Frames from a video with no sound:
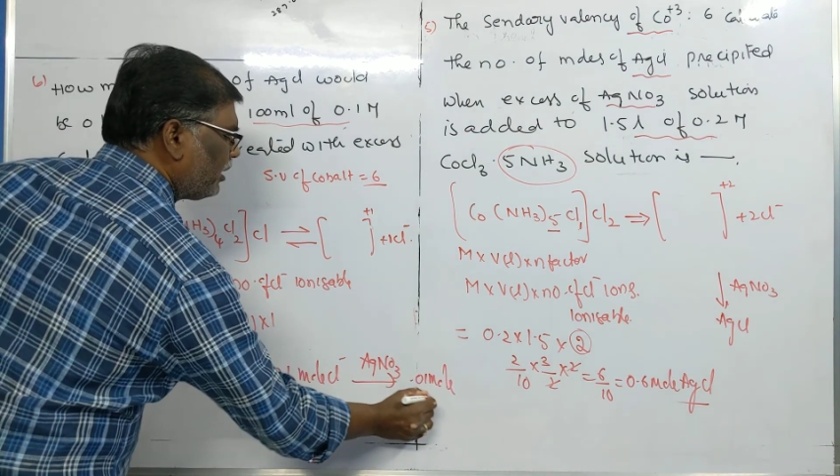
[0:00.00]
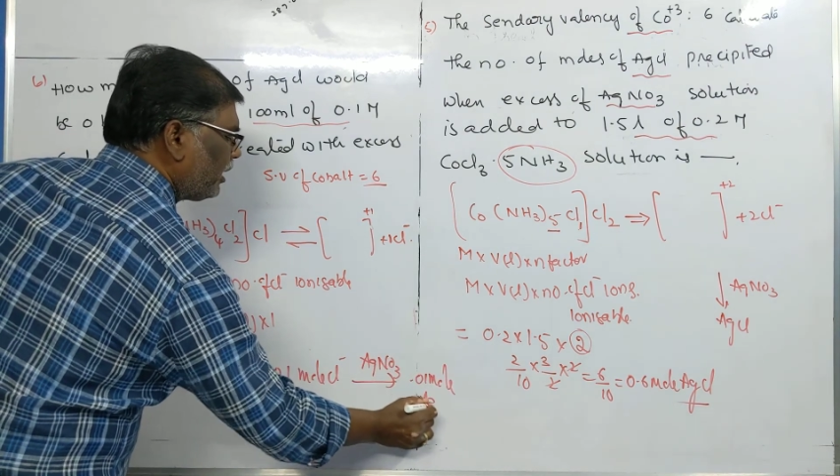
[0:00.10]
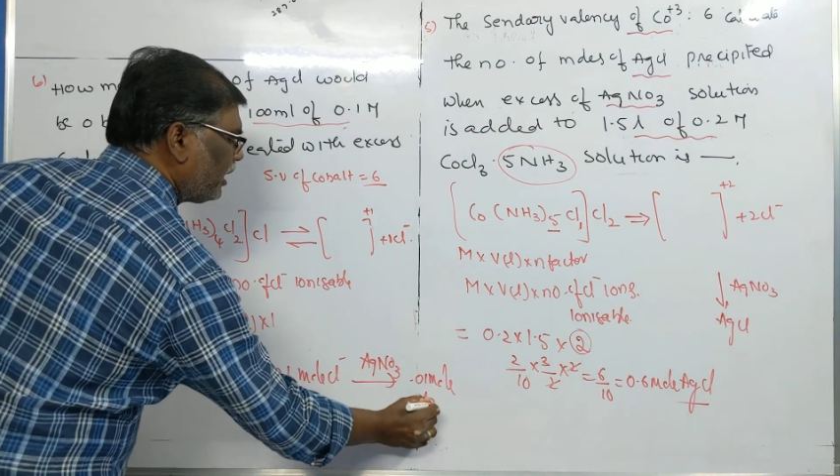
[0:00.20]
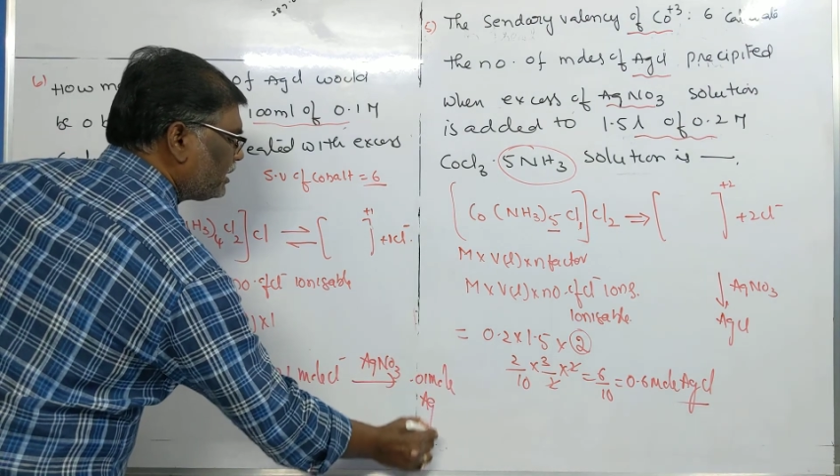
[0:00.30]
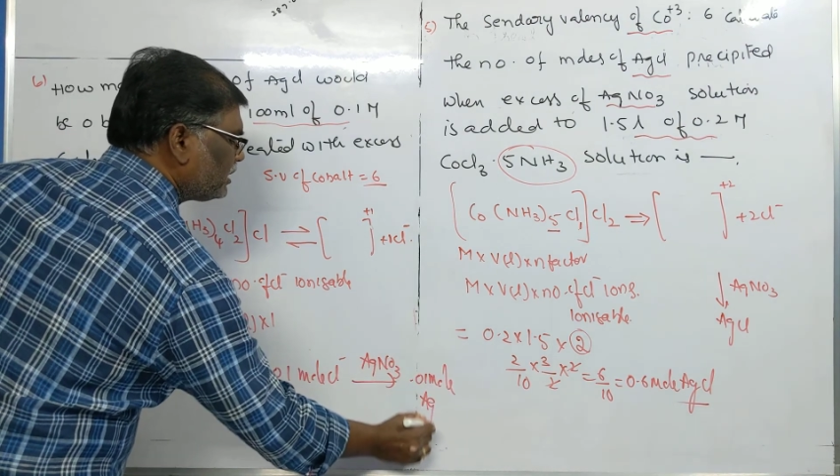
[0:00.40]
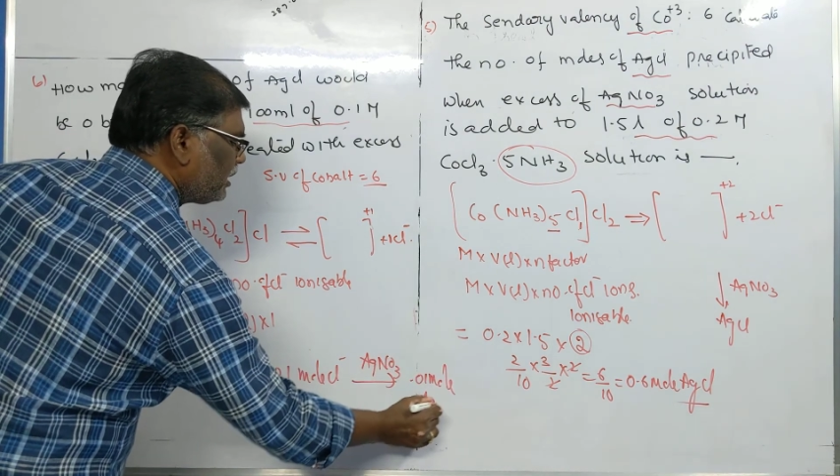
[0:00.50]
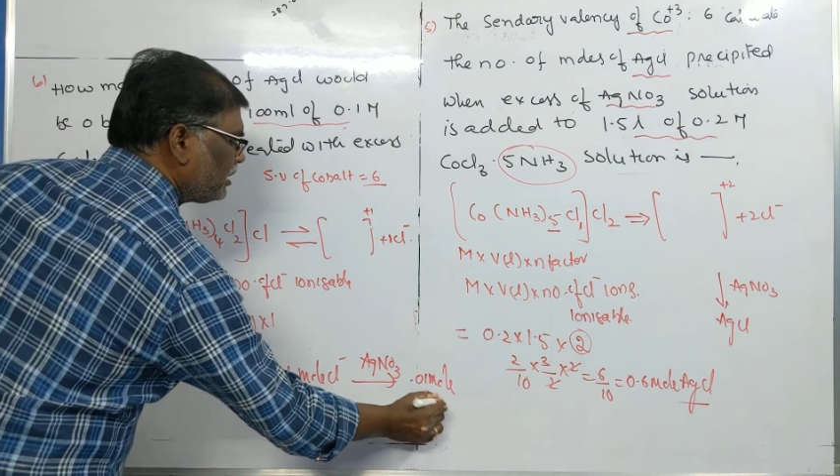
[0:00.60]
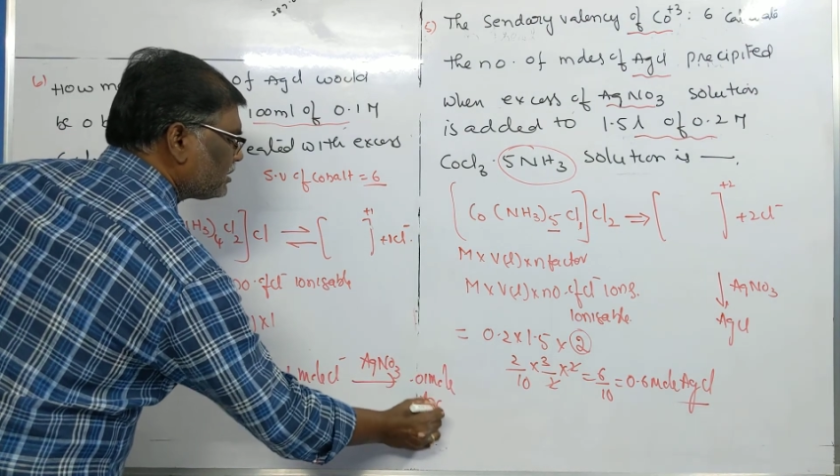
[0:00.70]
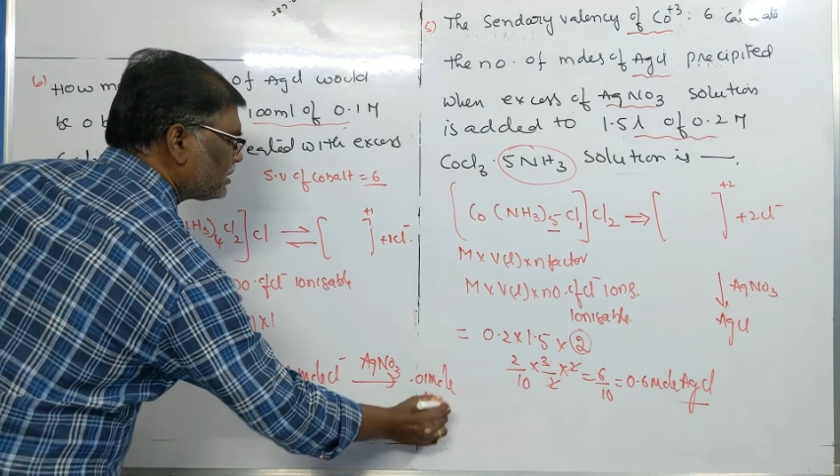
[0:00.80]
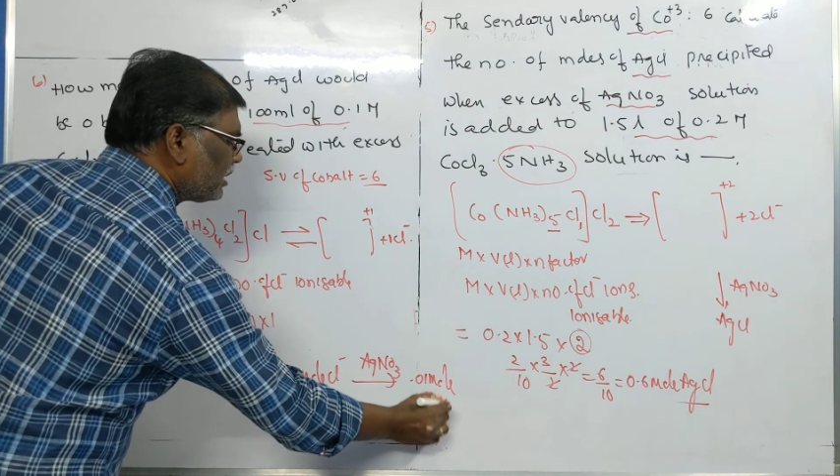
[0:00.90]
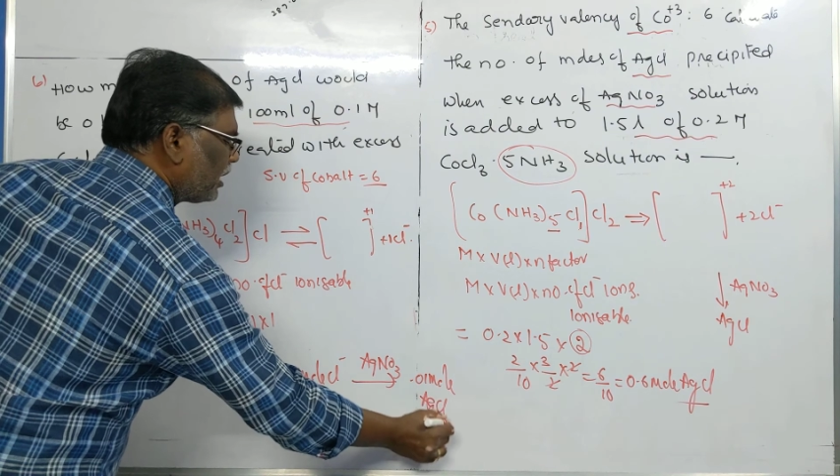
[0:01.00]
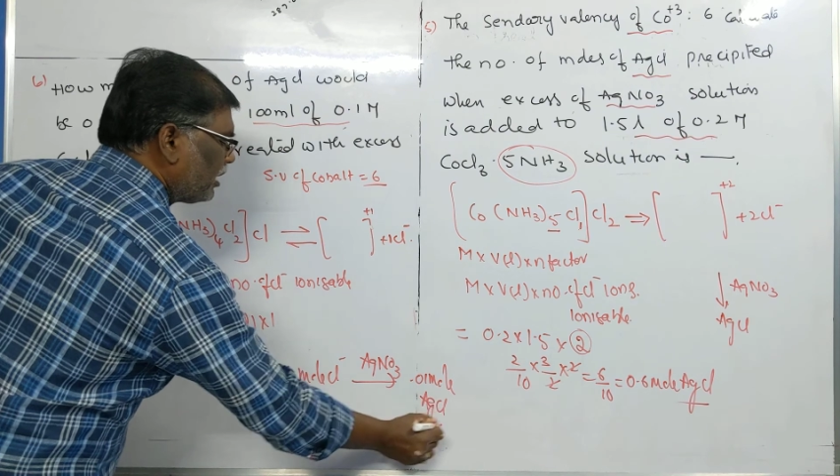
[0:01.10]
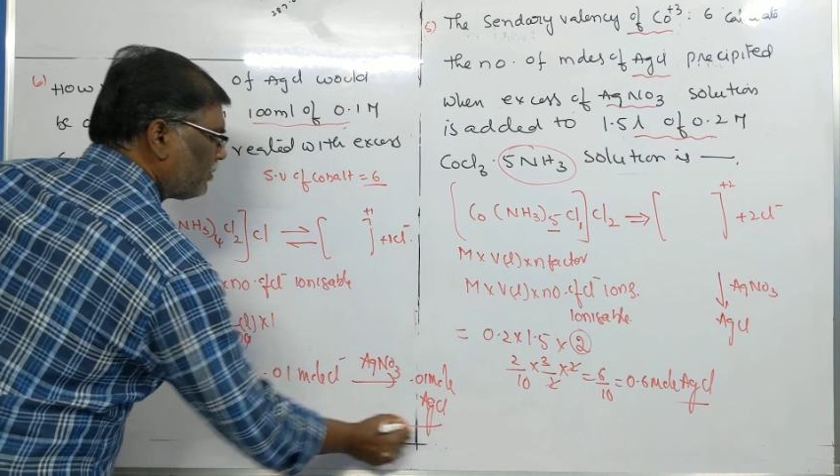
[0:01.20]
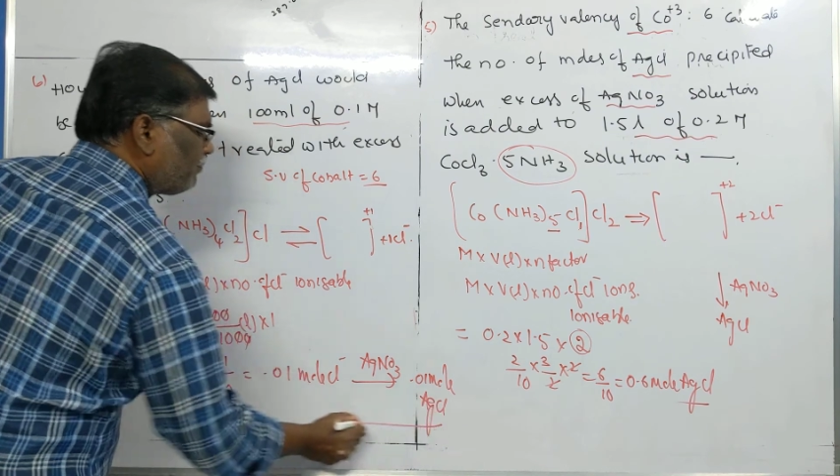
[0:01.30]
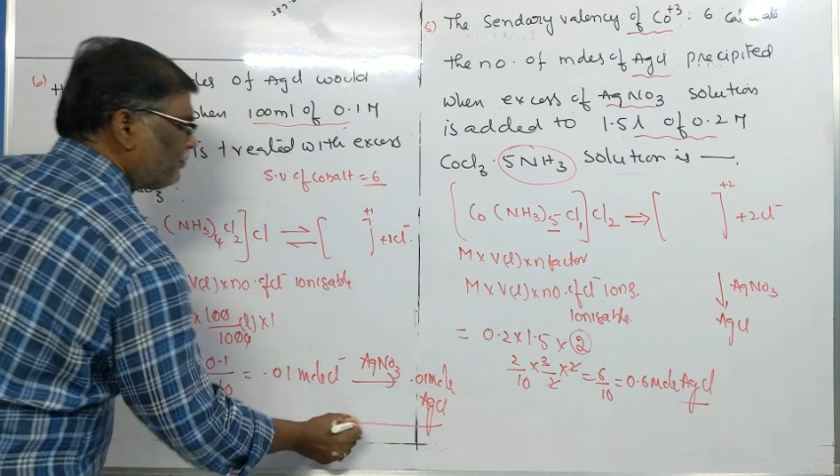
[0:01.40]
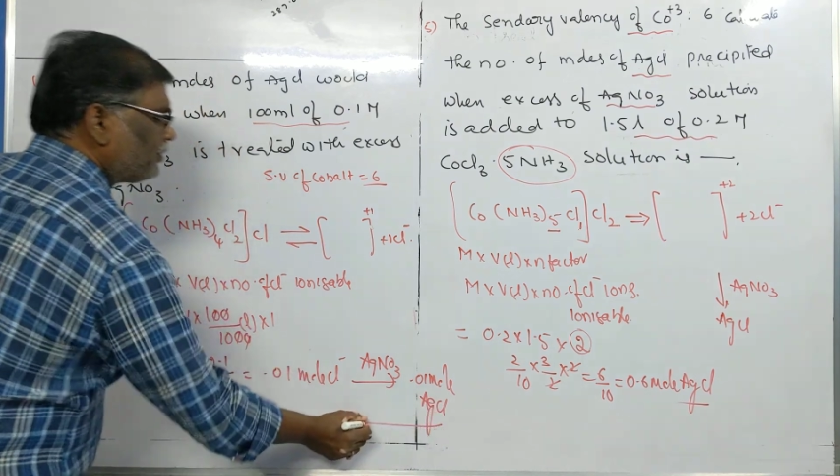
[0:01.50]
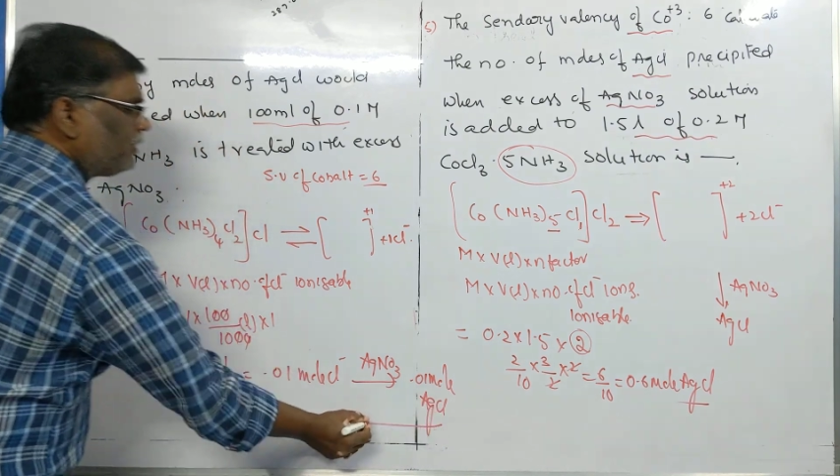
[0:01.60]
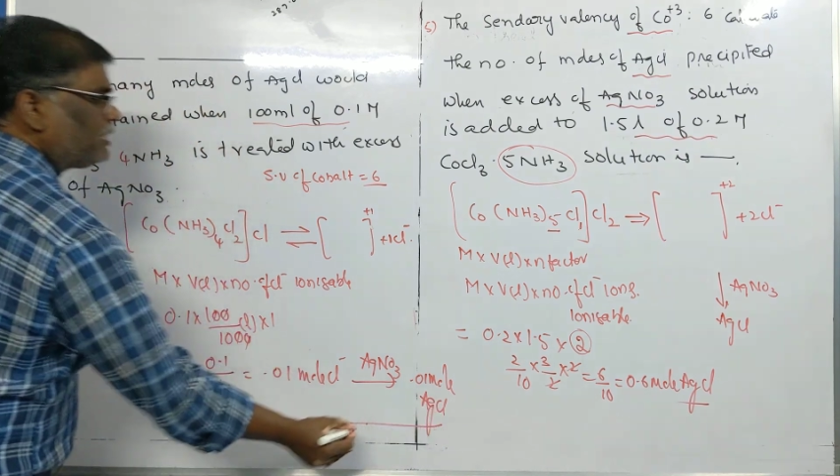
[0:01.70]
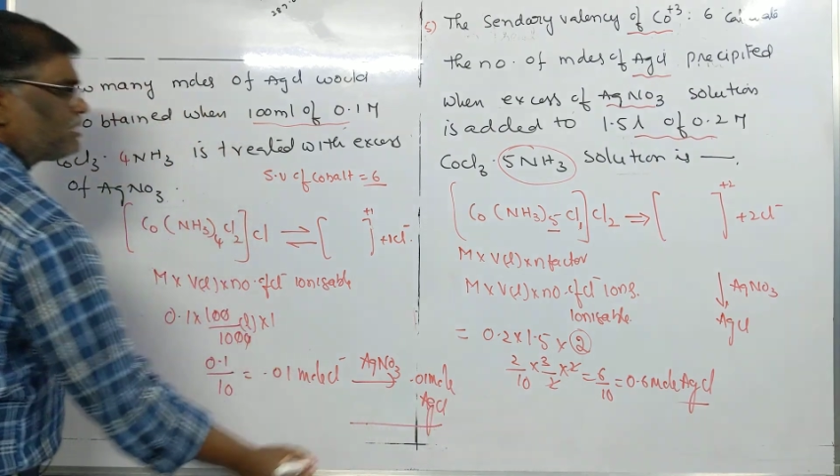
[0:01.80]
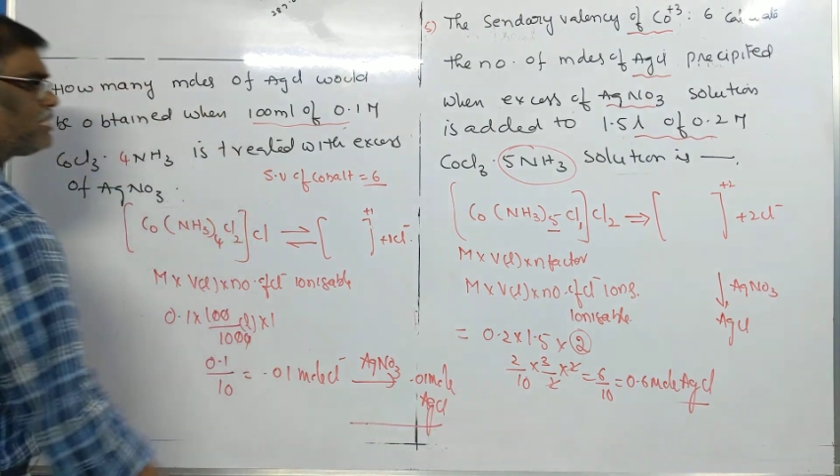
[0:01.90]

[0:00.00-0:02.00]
This